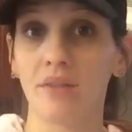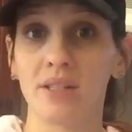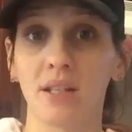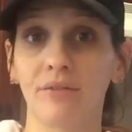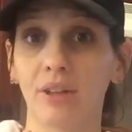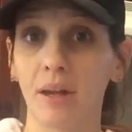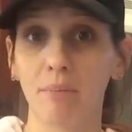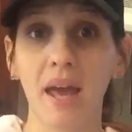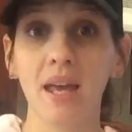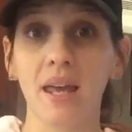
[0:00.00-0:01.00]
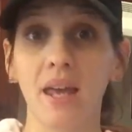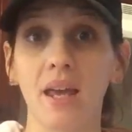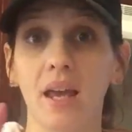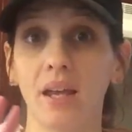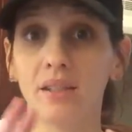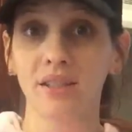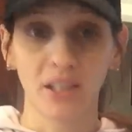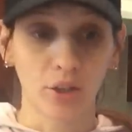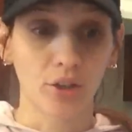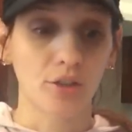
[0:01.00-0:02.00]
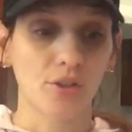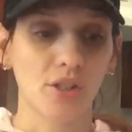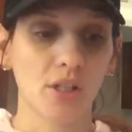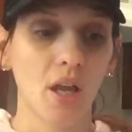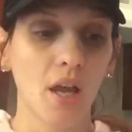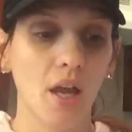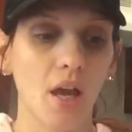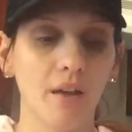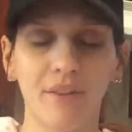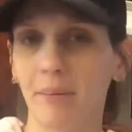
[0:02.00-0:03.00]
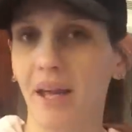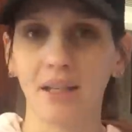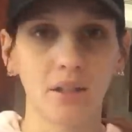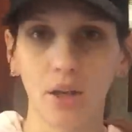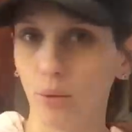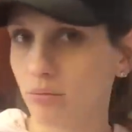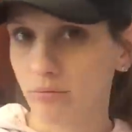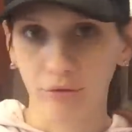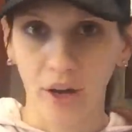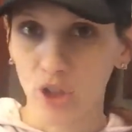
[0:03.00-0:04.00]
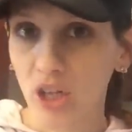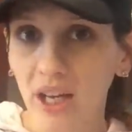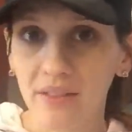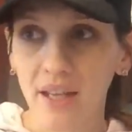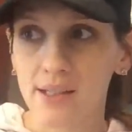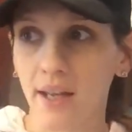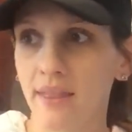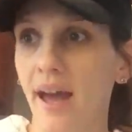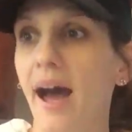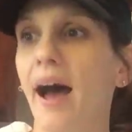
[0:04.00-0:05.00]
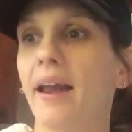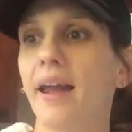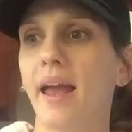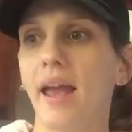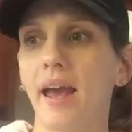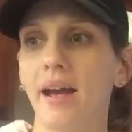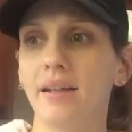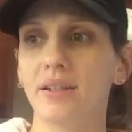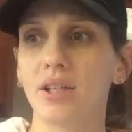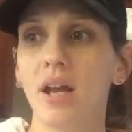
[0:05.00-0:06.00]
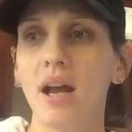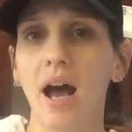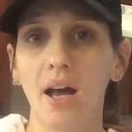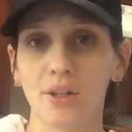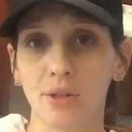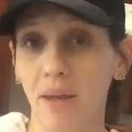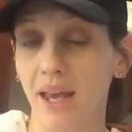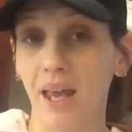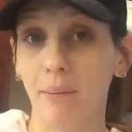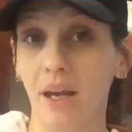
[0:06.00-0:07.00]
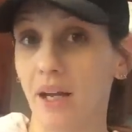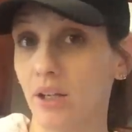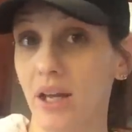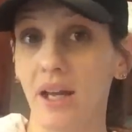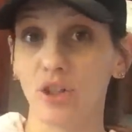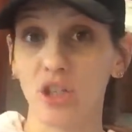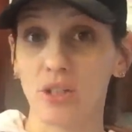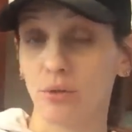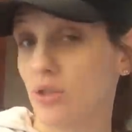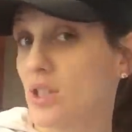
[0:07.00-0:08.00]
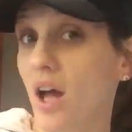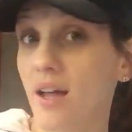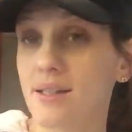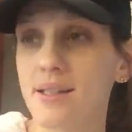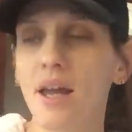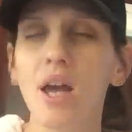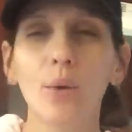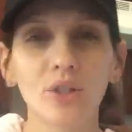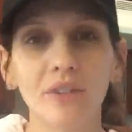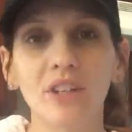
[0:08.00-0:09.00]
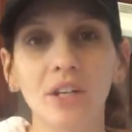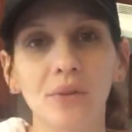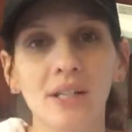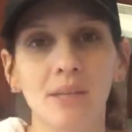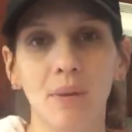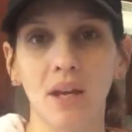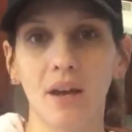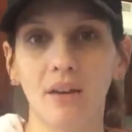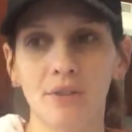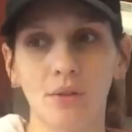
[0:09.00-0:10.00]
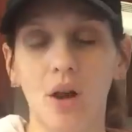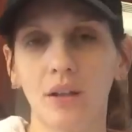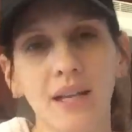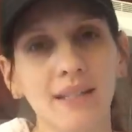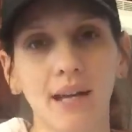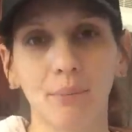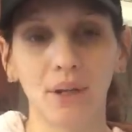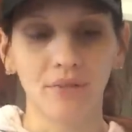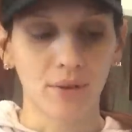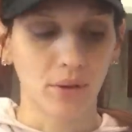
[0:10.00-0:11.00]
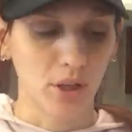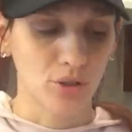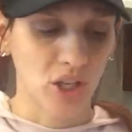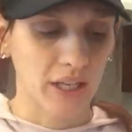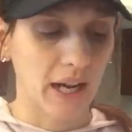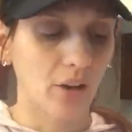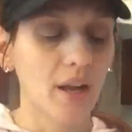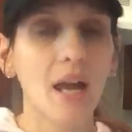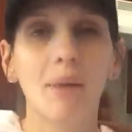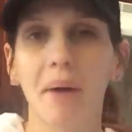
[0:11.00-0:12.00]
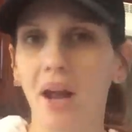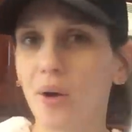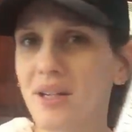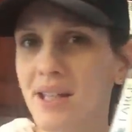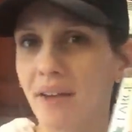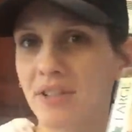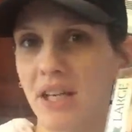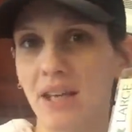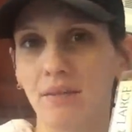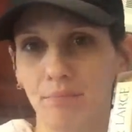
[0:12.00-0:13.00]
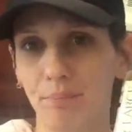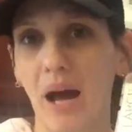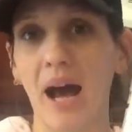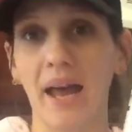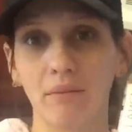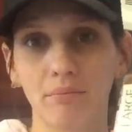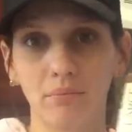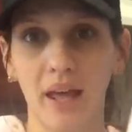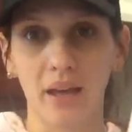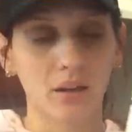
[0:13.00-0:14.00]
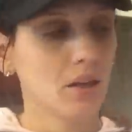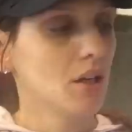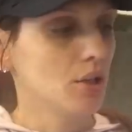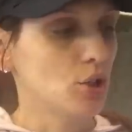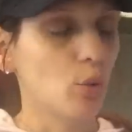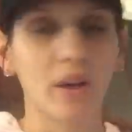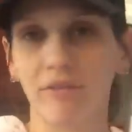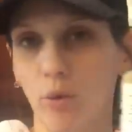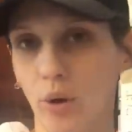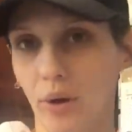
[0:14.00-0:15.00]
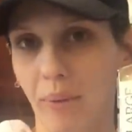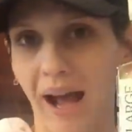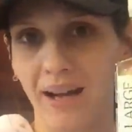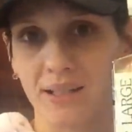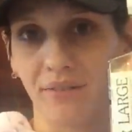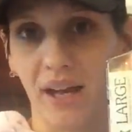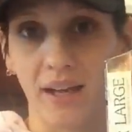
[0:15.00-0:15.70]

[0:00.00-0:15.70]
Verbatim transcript: it obviously for like baking and dinners. If I'm like, you know, fried chicken, things like that. And I also make ham and egg and cheese croissants, which I've done a recipe of, so I'll link it down below if you want to go check it out. But I always have to buy like twenty-four packs of